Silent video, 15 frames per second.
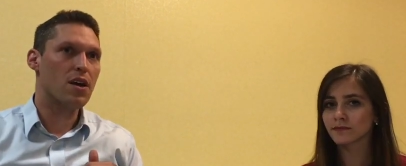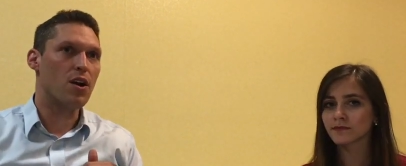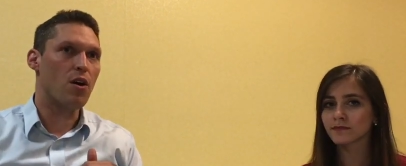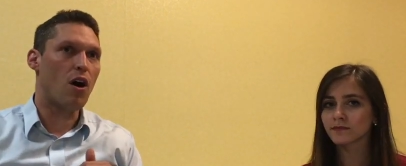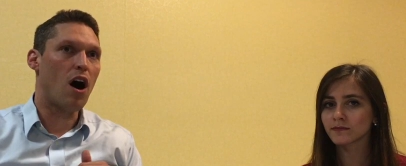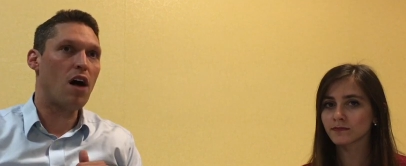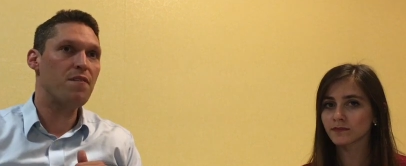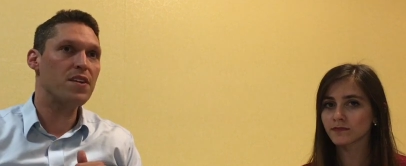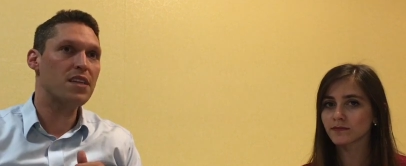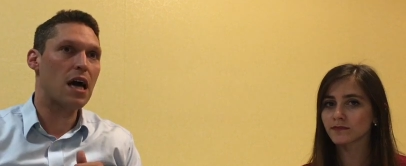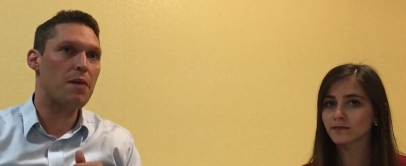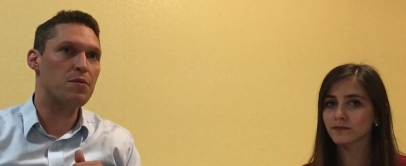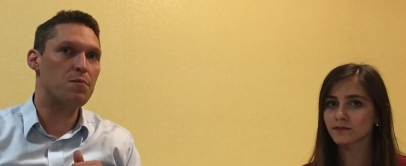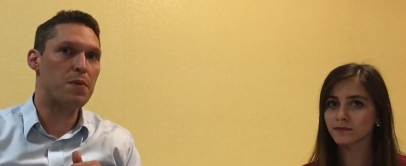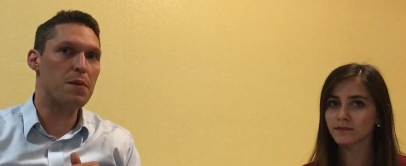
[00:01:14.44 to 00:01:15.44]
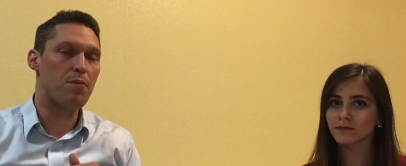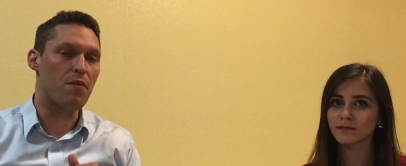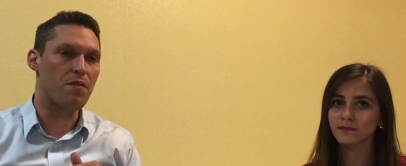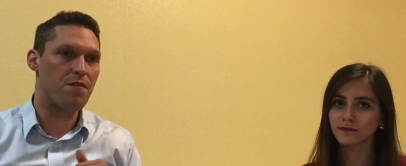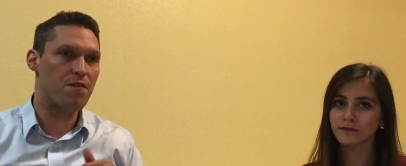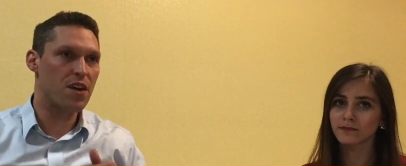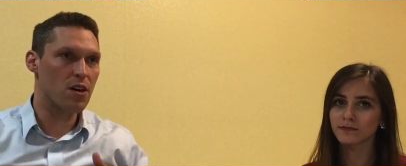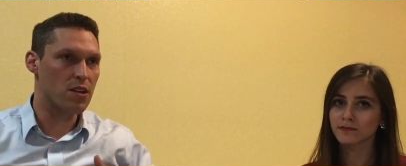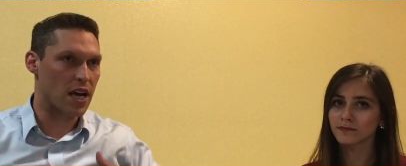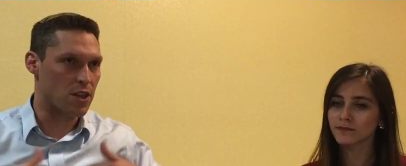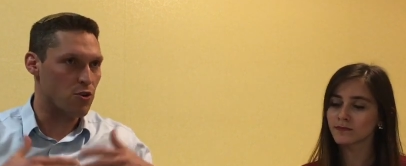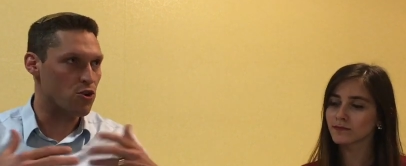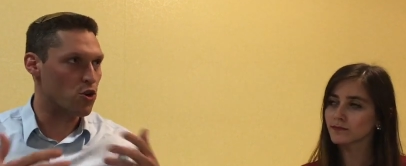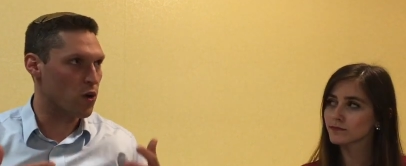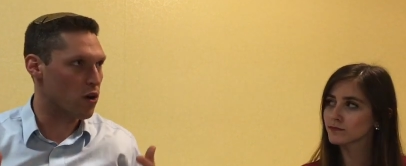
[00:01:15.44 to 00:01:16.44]
Speaker 1: you know, oftentimes people feel
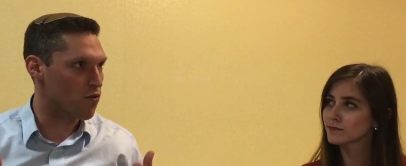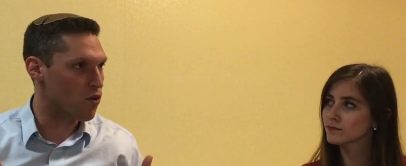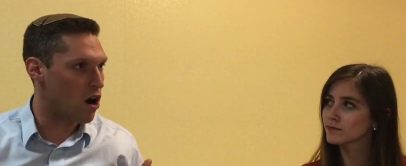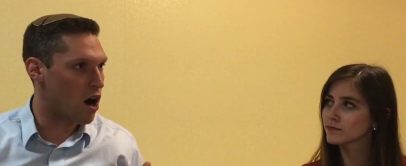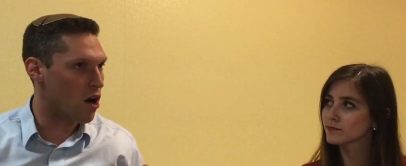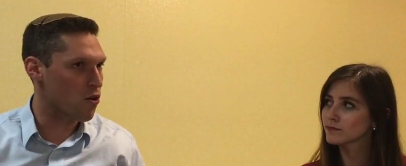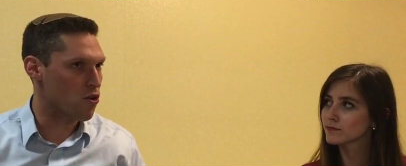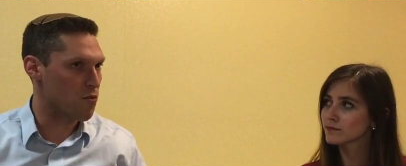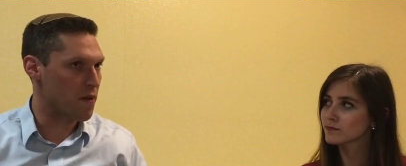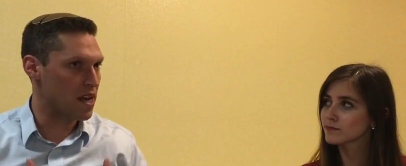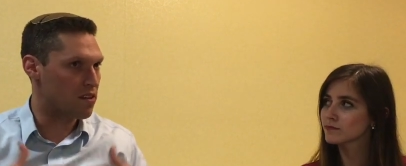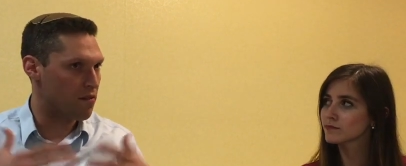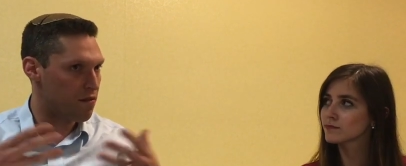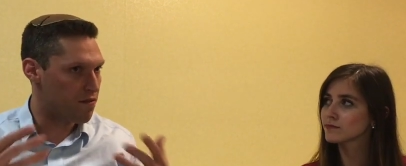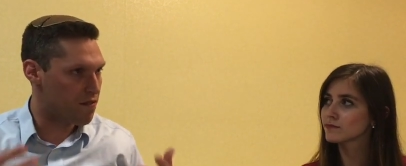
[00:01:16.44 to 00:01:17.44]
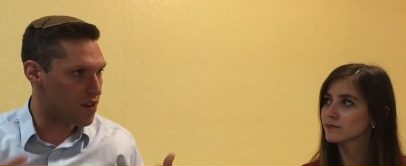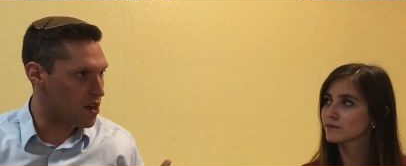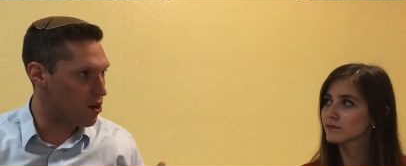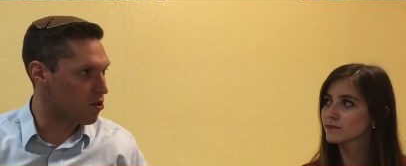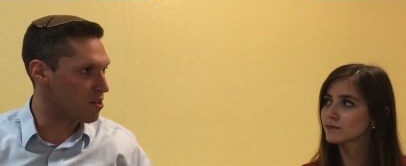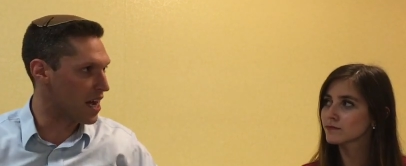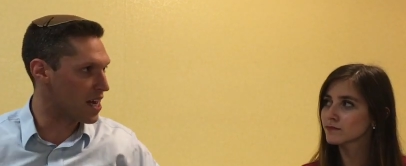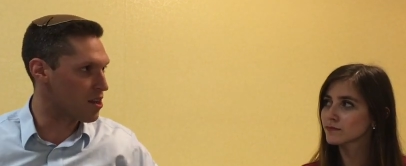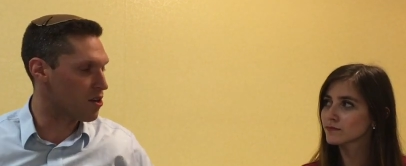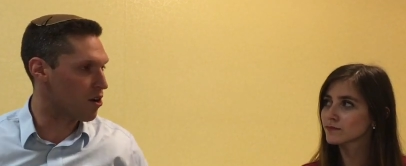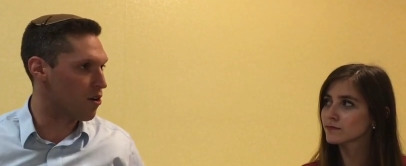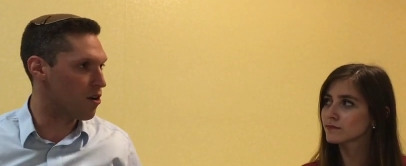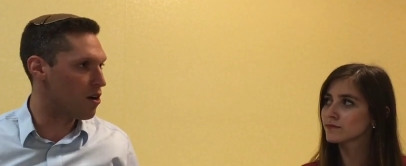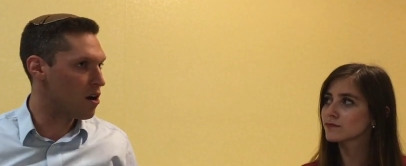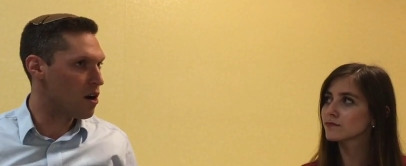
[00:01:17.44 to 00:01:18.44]
like they're doing wrong or they're made to feel like
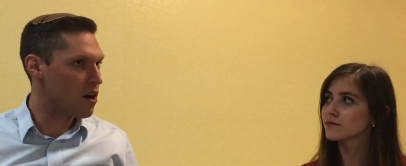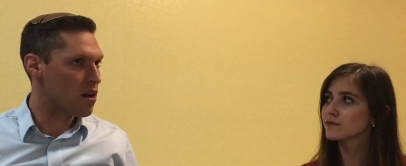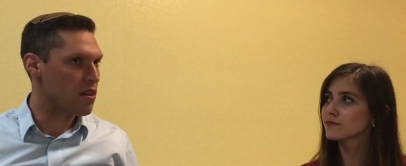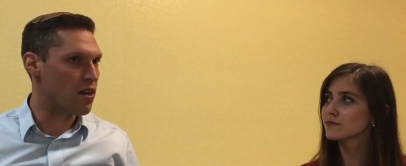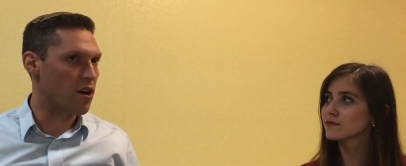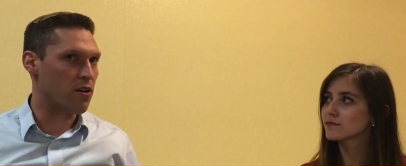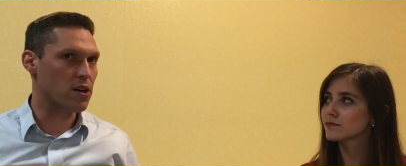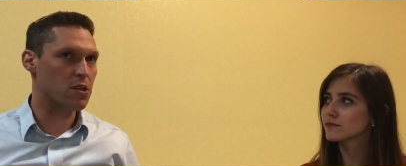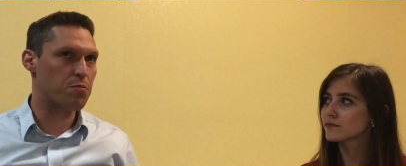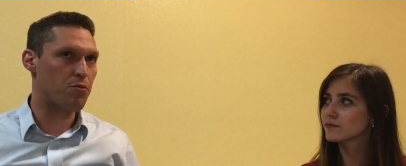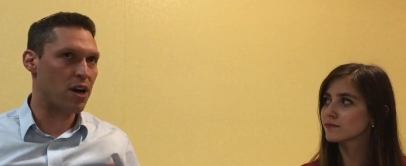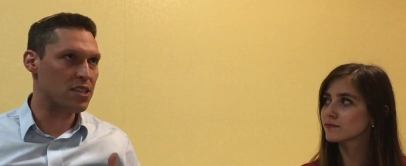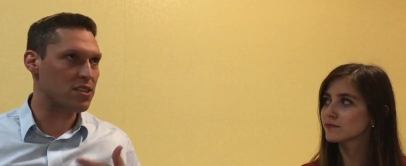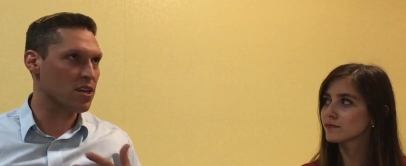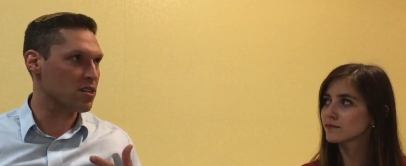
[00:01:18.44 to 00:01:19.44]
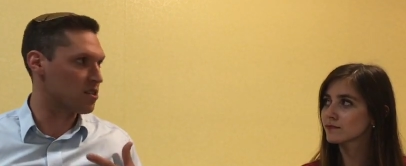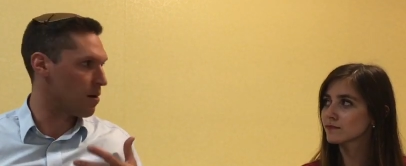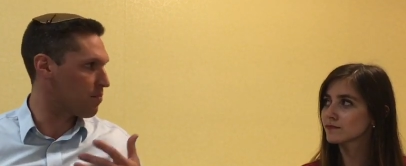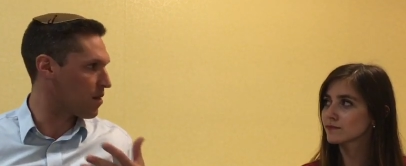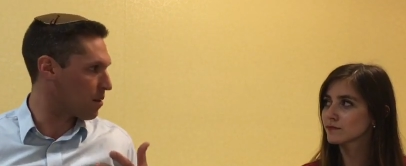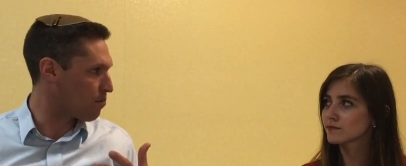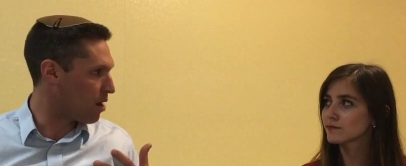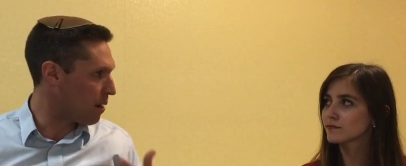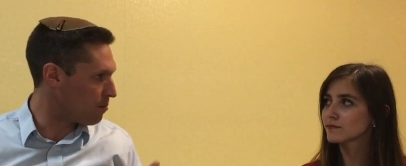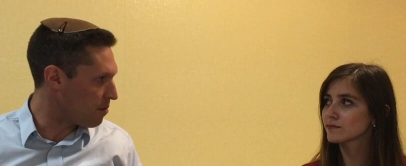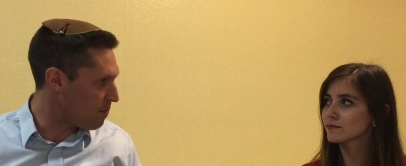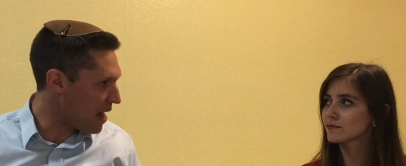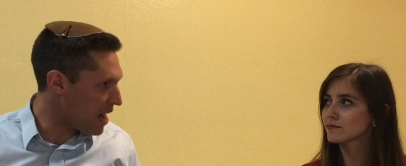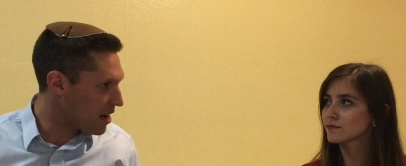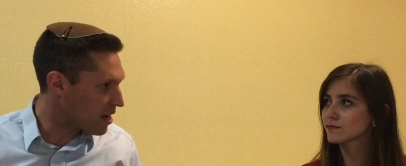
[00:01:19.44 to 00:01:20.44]
they're, they're expressing something
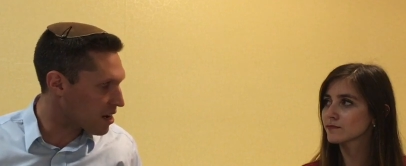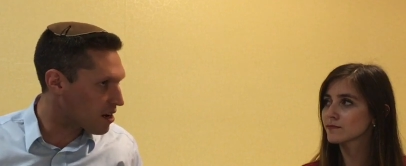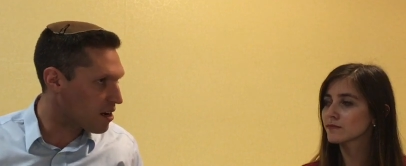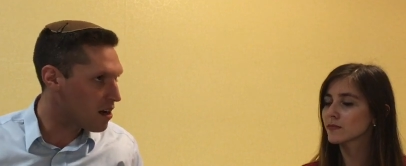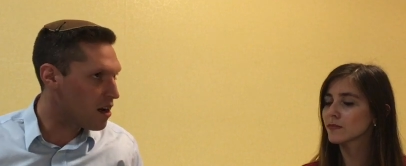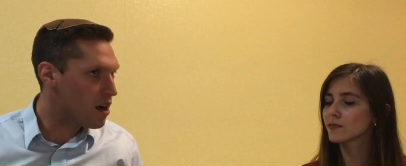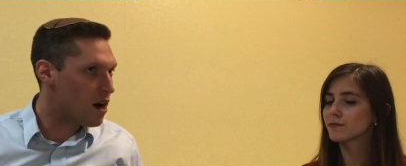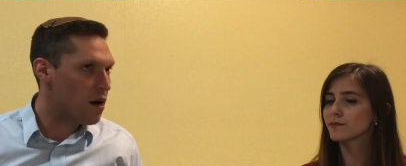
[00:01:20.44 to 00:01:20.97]
problematic.